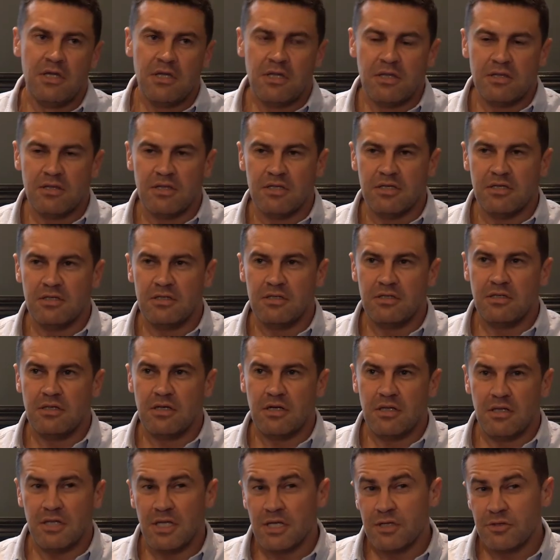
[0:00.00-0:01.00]
The
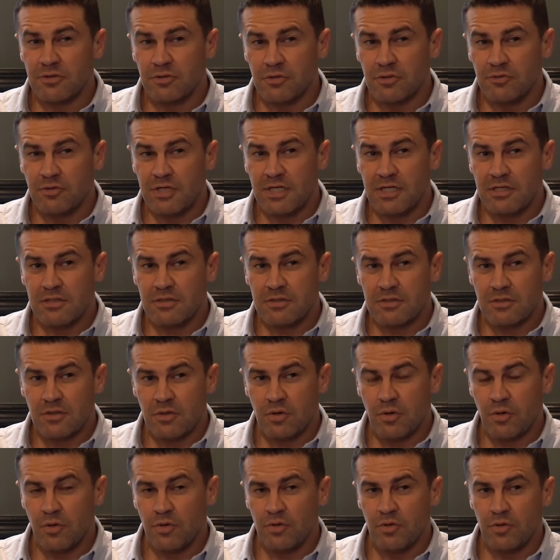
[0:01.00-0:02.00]
click-through rate
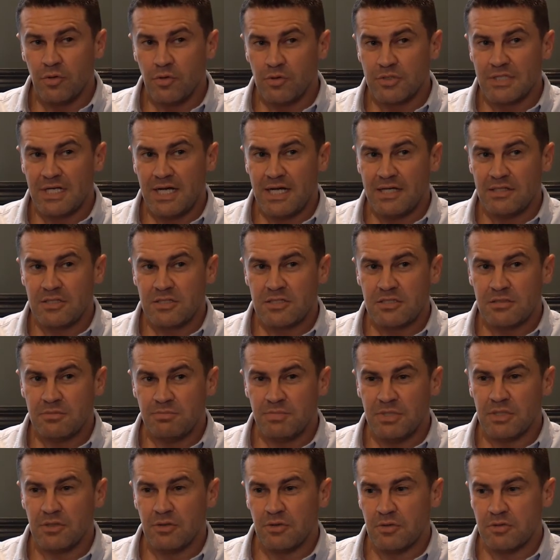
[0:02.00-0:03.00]
on those ads,
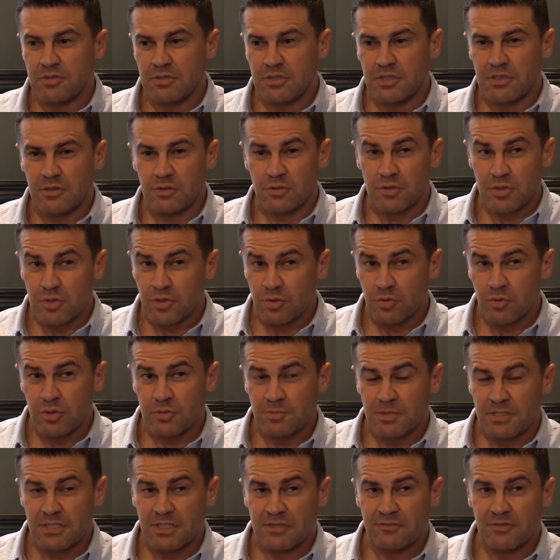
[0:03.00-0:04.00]
because they are so
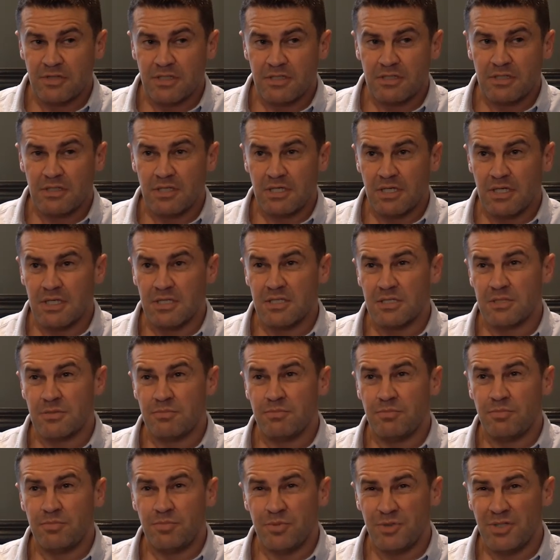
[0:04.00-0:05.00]
specific, is
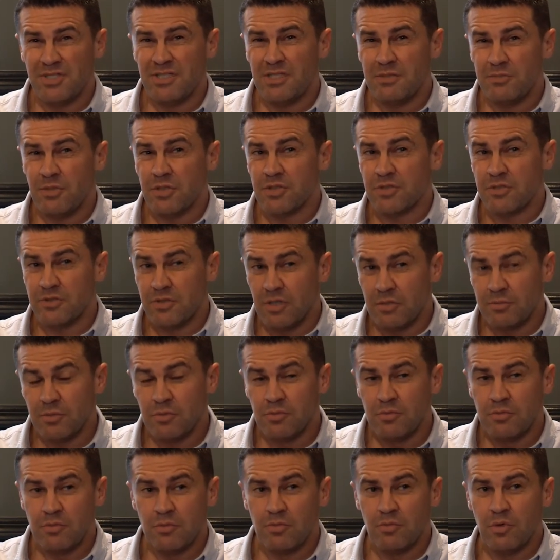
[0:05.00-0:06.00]
pretty much double
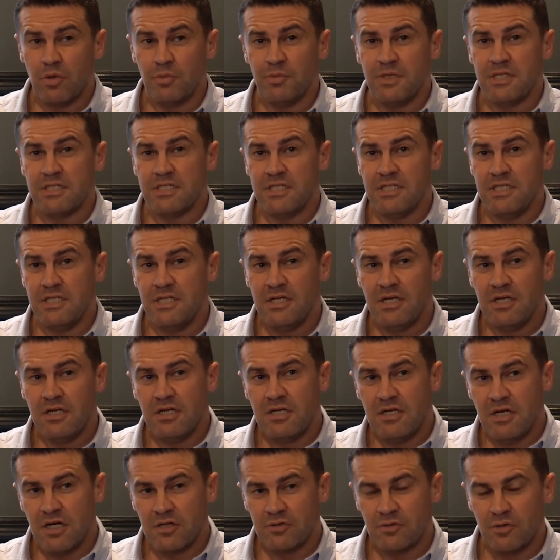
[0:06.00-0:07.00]
what we see
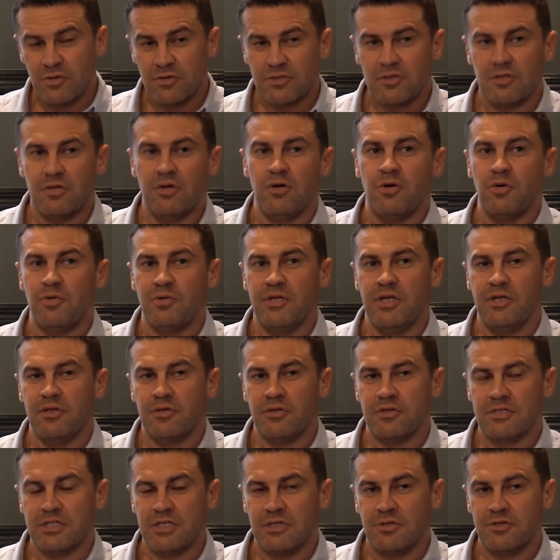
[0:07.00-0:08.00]
across all the other
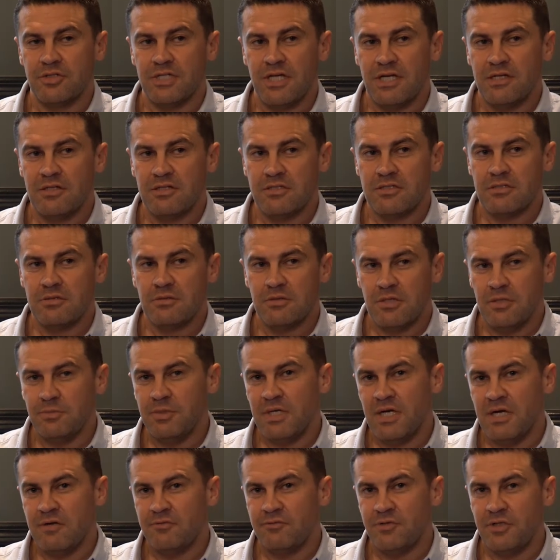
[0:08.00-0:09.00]
search ads that we
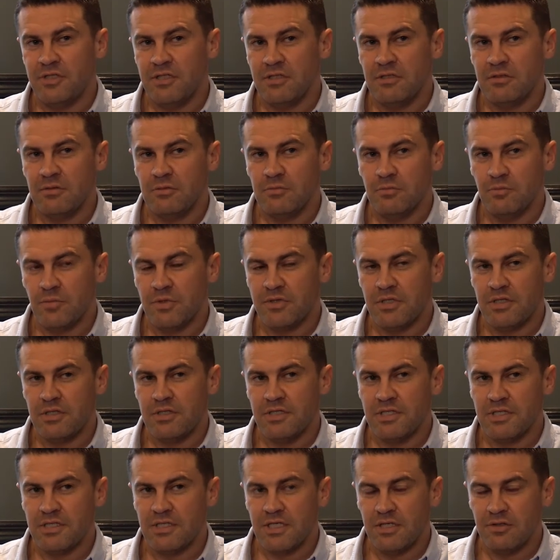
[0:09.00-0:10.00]
have running within
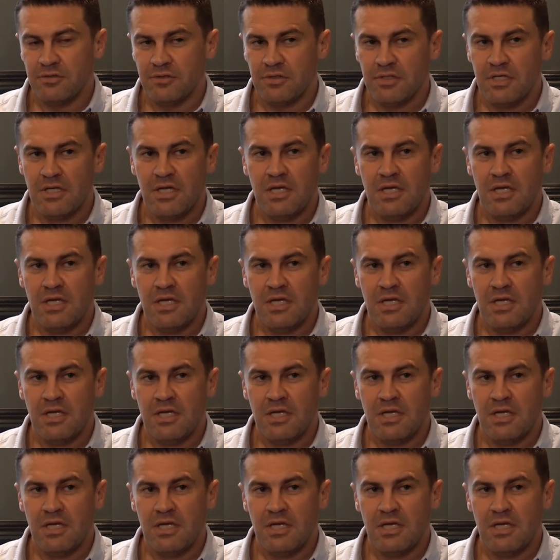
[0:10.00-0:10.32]
the account,